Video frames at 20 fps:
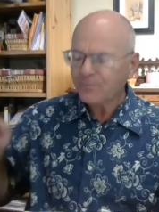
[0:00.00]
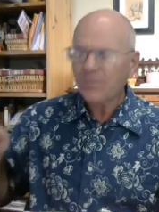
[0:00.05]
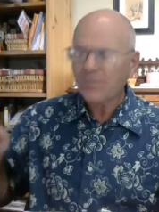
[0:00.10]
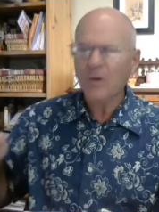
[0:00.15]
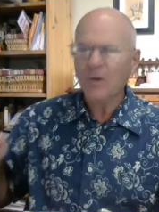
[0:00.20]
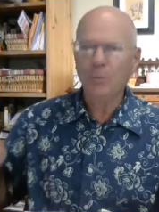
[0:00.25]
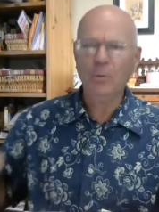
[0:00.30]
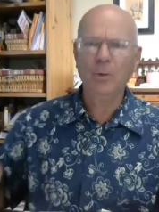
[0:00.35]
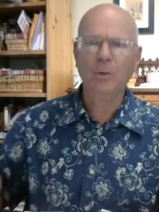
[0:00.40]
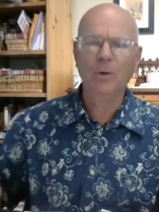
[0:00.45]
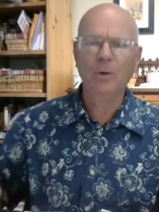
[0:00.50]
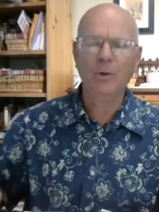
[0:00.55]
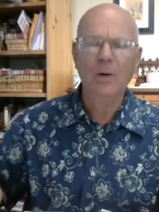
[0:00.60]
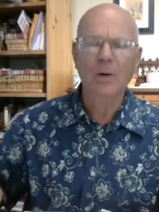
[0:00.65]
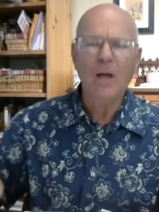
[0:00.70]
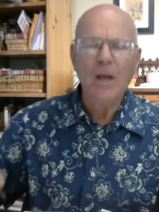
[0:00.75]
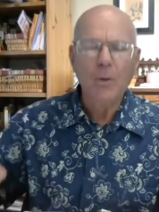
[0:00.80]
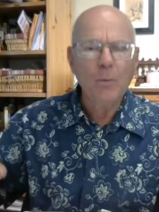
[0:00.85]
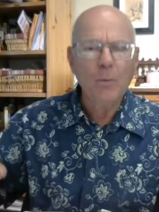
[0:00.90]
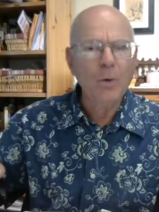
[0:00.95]
we will
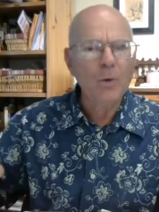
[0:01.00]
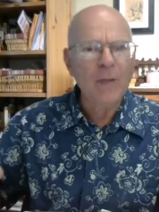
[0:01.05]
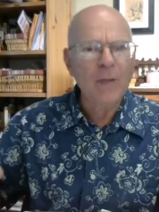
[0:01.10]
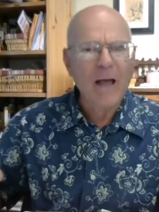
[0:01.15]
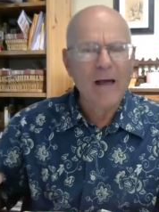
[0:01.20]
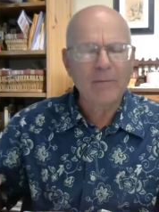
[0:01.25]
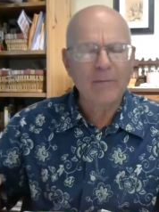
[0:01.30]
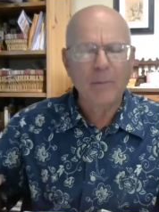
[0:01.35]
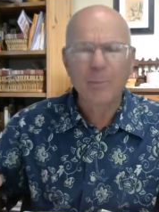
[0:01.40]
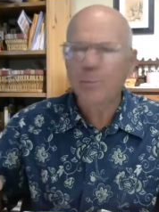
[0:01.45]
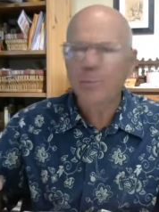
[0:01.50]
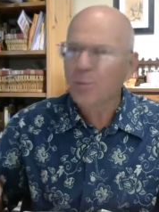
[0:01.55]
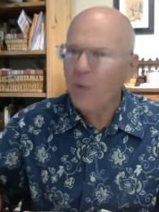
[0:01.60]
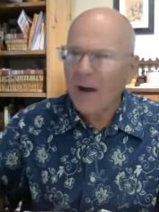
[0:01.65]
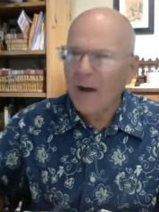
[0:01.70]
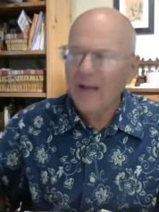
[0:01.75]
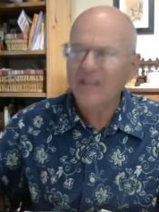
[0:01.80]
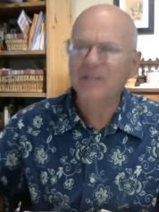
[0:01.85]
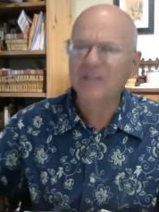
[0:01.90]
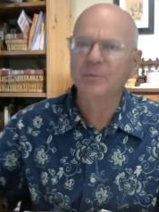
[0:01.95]
we will have a
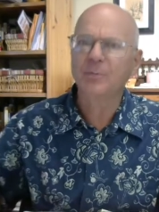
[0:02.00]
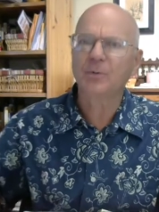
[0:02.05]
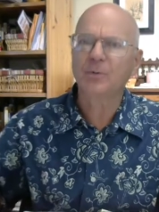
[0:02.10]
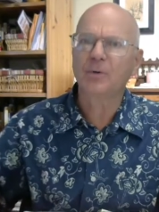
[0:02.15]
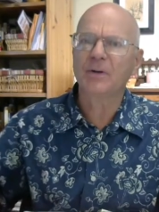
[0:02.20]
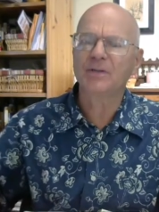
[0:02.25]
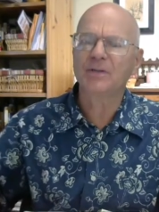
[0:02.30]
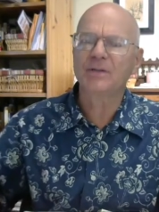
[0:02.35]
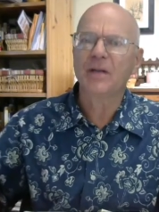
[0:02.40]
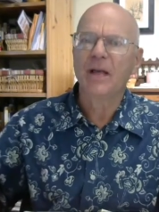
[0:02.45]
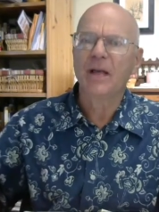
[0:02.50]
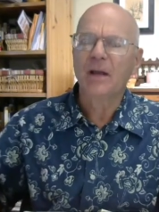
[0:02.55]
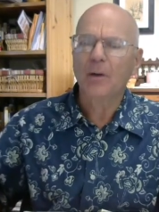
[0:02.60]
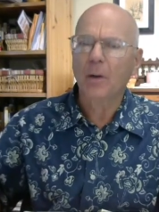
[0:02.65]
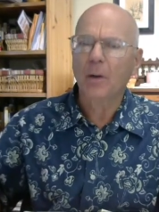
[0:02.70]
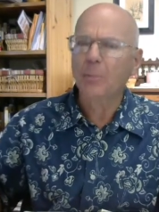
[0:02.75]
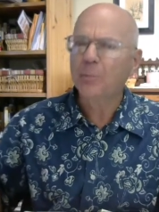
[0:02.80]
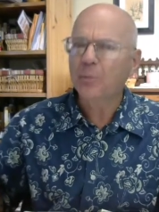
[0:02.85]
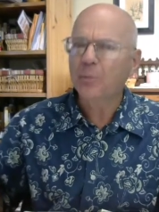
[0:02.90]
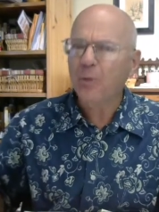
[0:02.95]
prosperous,
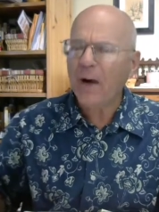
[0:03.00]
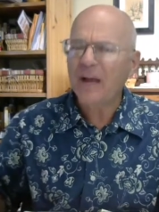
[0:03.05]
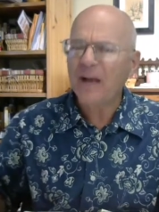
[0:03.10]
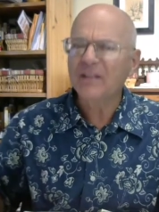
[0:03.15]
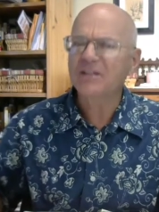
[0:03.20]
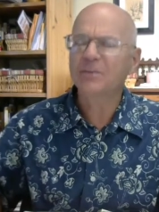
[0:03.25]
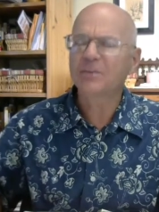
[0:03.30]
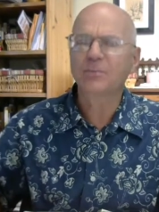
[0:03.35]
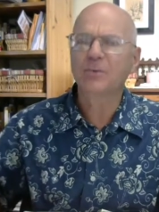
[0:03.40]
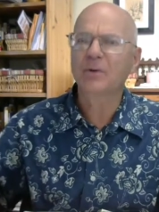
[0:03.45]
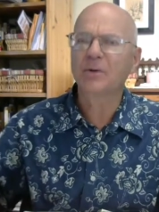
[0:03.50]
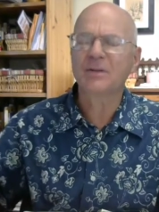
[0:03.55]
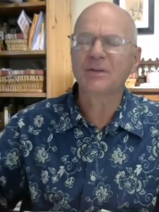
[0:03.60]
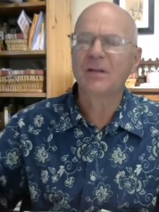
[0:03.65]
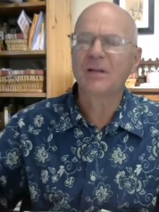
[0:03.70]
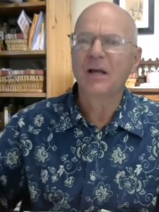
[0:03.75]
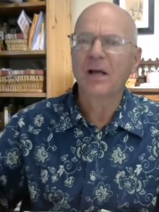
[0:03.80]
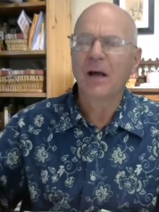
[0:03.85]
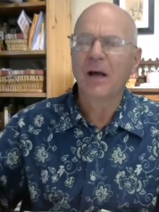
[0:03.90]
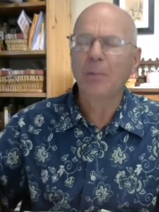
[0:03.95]
a prosperous,
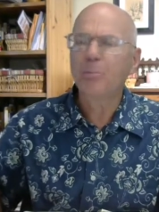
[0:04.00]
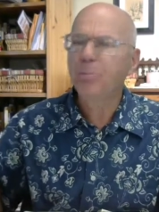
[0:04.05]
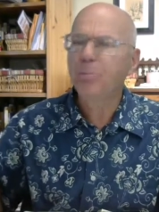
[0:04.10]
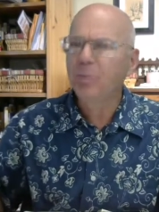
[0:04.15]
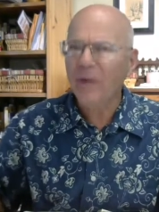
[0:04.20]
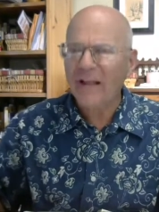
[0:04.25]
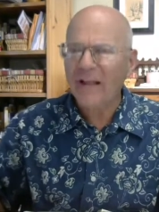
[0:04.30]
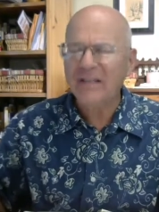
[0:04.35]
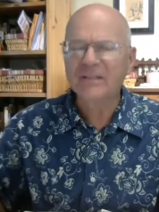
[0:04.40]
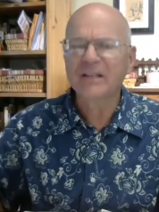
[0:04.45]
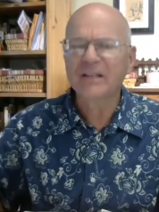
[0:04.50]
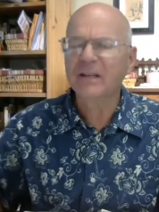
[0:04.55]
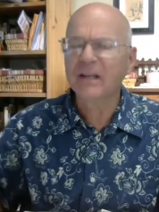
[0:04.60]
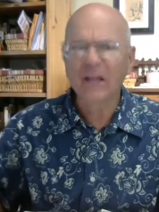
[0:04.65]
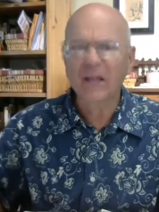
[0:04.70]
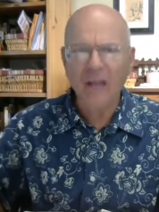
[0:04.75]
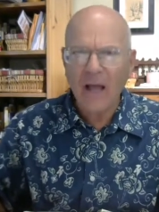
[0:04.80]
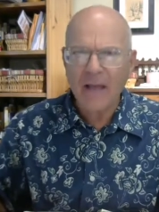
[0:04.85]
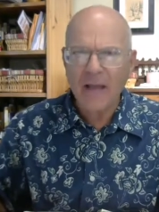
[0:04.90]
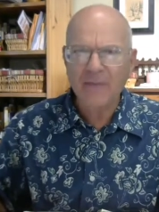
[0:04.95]
a blessed
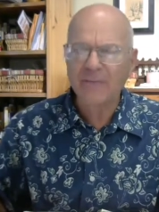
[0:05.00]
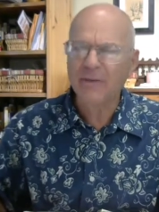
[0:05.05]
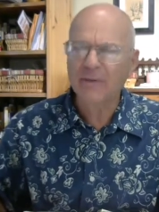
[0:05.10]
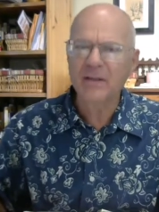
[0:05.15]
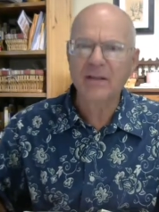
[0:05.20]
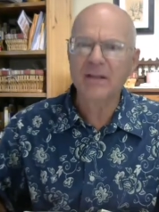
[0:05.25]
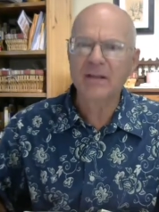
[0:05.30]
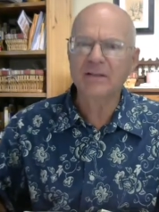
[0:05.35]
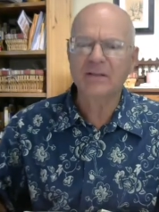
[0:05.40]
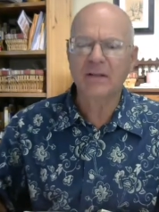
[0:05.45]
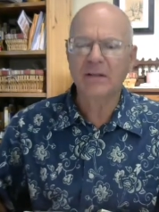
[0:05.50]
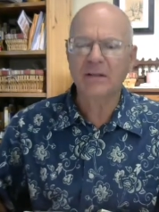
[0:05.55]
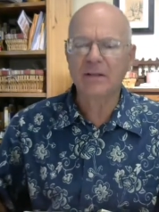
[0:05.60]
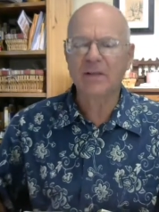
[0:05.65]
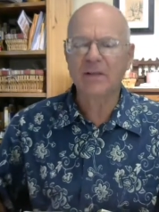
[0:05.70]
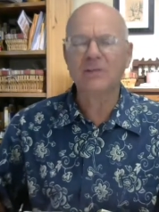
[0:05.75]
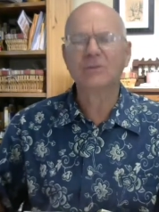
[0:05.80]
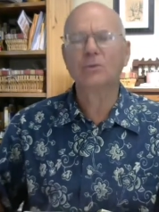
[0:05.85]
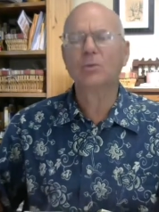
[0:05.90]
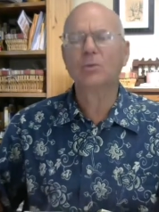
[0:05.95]
life in this in
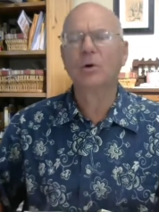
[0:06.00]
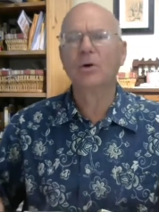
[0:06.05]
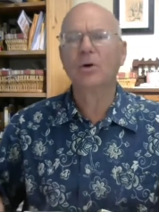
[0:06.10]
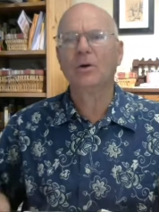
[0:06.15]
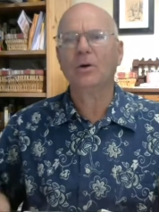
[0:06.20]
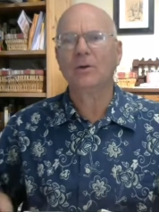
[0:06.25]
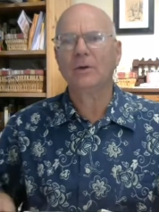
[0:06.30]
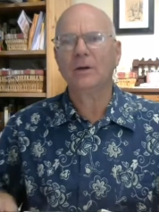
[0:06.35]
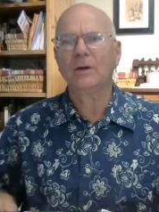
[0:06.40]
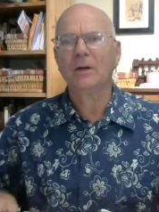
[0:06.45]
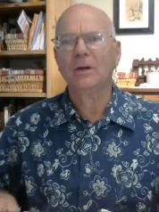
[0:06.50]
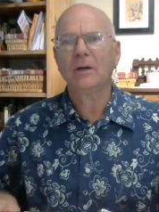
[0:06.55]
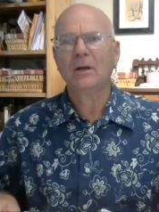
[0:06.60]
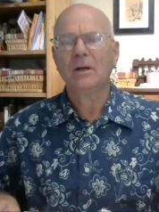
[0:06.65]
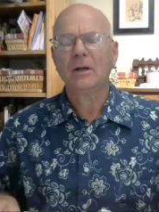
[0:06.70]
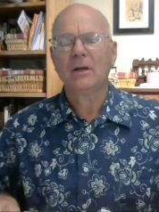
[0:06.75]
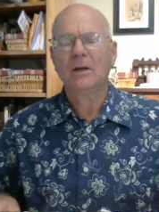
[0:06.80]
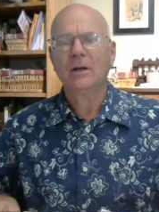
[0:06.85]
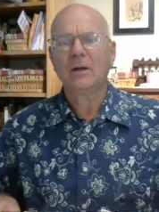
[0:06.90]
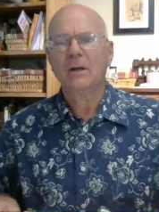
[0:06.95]
this world.
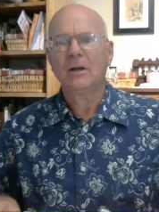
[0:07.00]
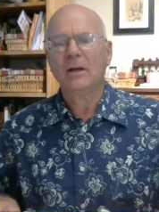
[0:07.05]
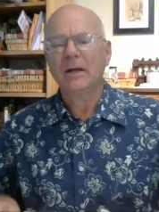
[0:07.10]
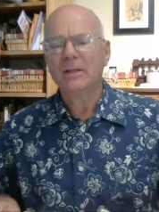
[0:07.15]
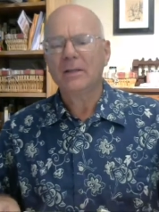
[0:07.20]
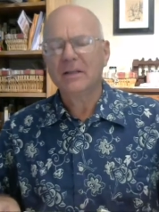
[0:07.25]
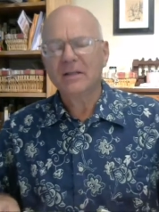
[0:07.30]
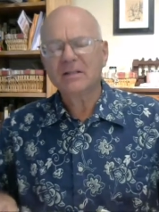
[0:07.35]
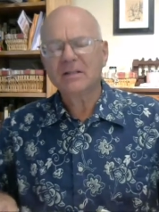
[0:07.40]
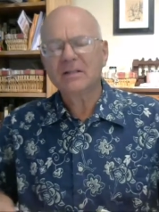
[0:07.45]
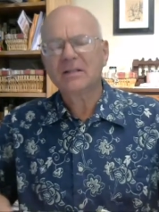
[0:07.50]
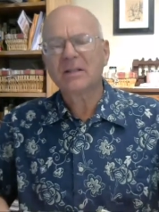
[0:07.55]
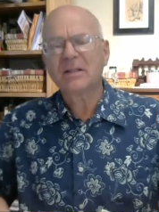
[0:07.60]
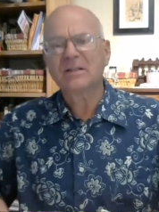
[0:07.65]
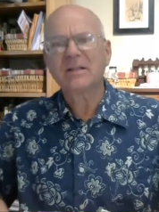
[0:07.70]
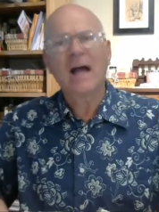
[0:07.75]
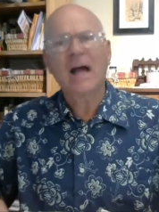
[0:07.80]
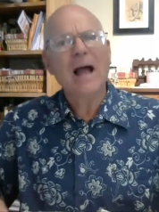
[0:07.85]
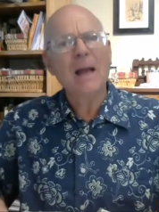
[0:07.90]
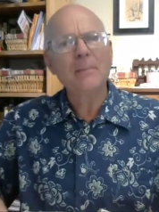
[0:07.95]
And this the
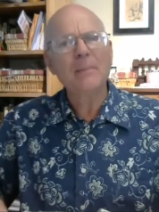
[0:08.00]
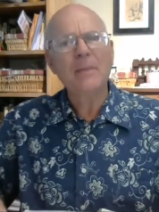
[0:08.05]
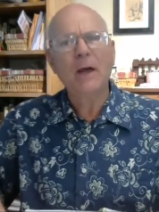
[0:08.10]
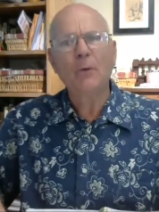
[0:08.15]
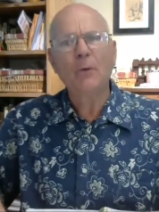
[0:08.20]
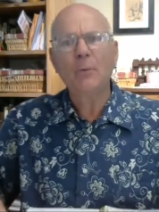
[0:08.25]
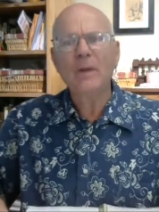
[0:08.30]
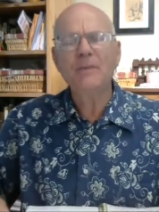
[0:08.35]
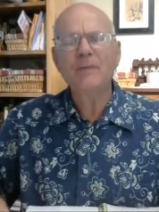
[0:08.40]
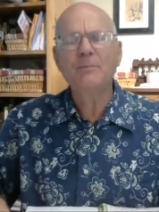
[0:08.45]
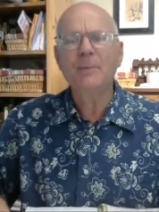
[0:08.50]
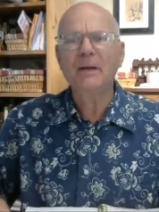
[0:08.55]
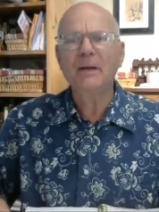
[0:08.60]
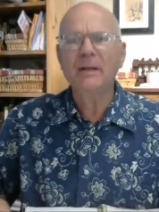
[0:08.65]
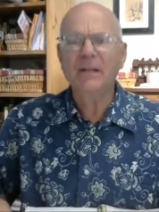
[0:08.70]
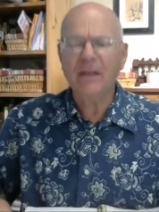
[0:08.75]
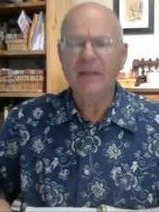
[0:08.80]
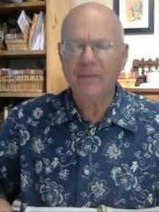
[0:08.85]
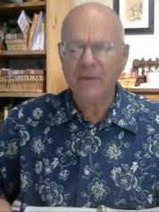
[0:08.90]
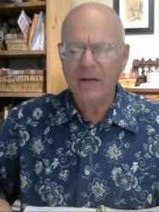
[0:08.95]
time that we've been
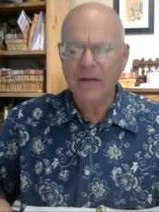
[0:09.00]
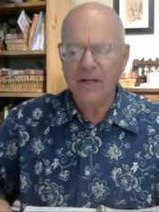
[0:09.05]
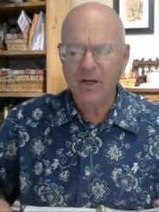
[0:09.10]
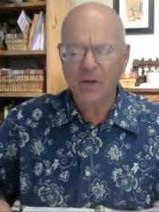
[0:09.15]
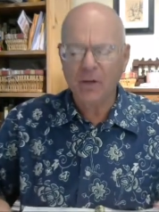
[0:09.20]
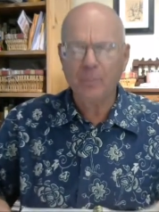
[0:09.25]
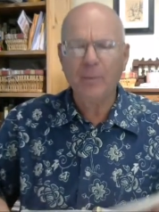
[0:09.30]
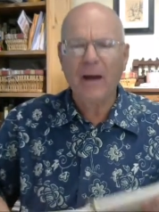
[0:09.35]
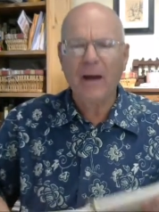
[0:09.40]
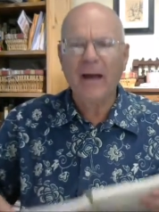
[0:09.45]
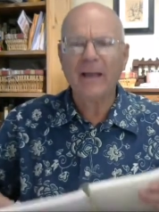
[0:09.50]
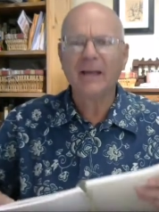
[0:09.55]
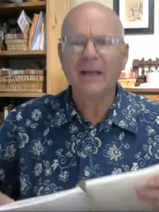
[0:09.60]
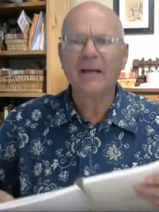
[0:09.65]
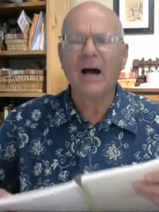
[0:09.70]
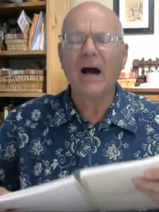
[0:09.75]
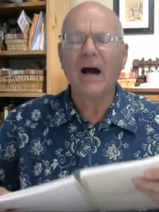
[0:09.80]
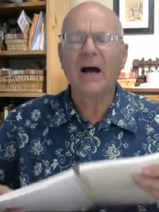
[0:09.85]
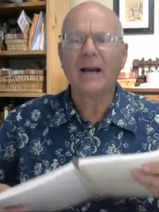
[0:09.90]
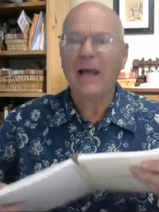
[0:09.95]
given here by
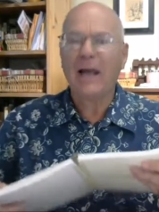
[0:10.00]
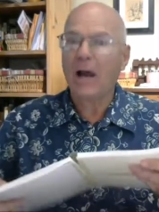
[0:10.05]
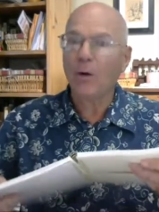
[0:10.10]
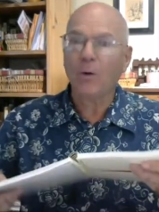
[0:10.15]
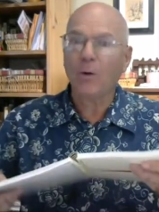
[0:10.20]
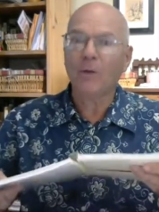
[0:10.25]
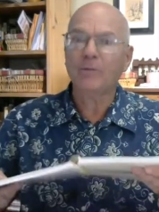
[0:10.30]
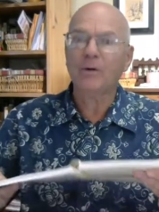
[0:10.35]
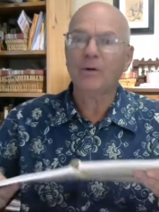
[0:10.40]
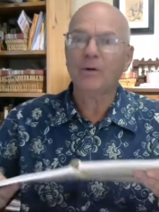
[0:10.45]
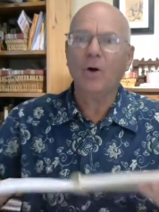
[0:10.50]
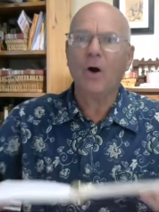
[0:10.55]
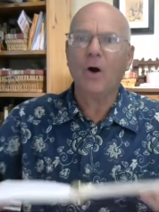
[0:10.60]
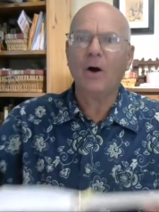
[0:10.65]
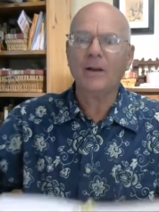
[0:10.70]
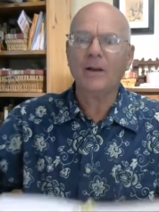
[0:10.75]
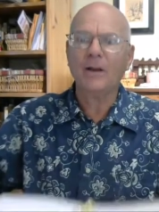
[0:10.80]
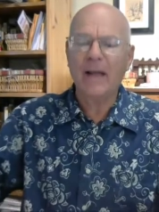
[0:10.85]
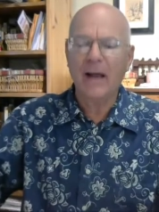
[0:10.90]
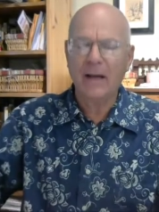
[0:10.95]
God, however
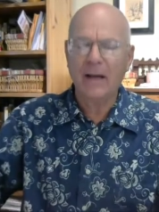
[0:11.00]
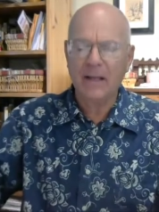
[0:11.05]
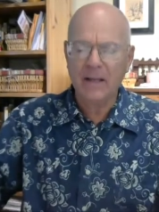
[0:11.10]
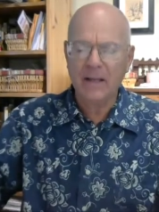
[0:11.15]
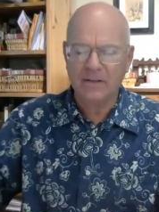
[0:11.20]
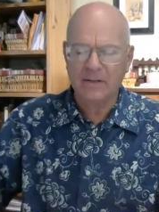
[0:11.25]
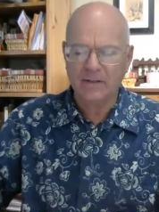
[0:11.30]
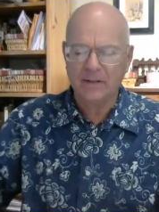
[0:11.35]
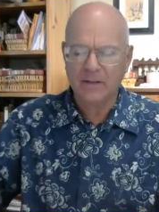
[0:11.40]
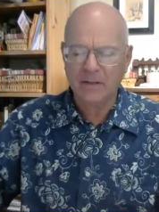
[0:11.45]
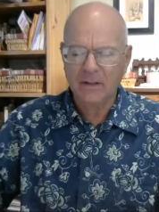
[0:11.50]
long that is.